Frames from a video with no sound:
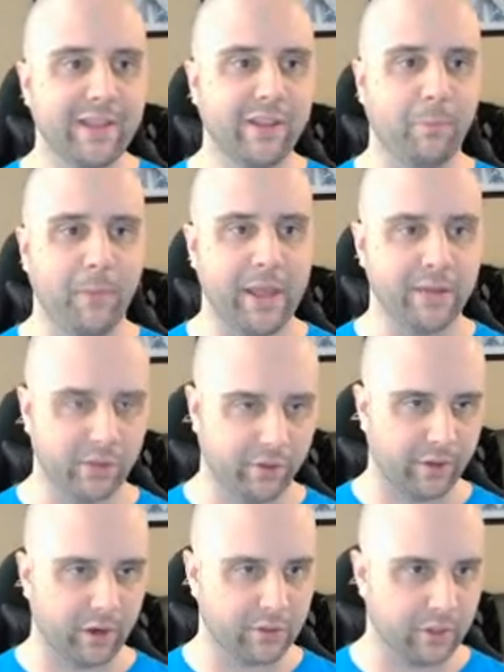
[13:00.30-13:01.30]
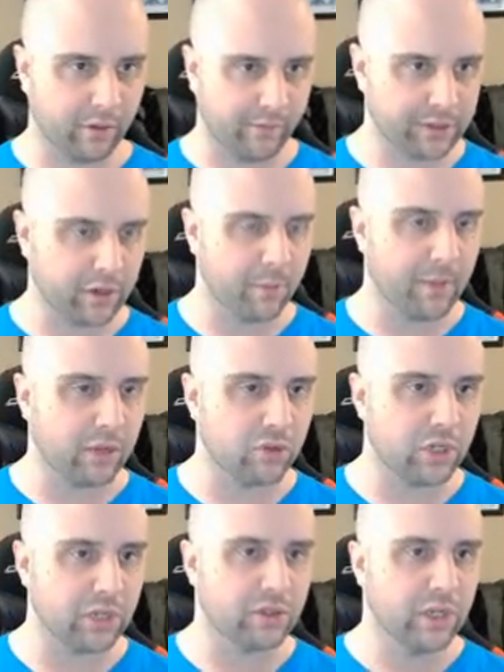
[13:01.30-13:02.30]
little pencil there? So if I start making
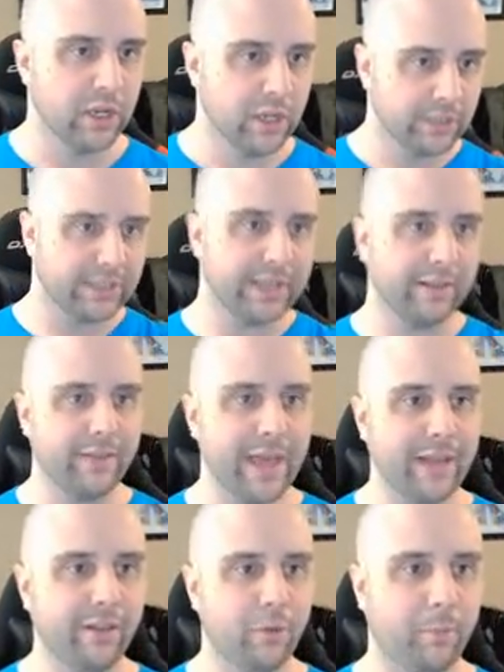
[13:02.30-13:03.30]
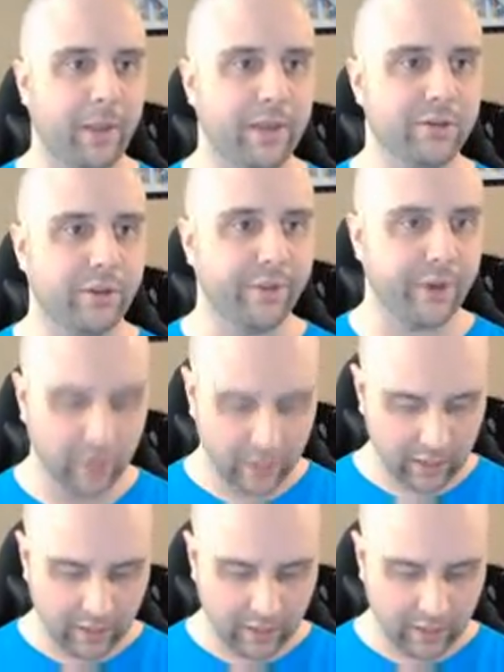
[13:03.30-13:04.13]
changes, see that little pencil there?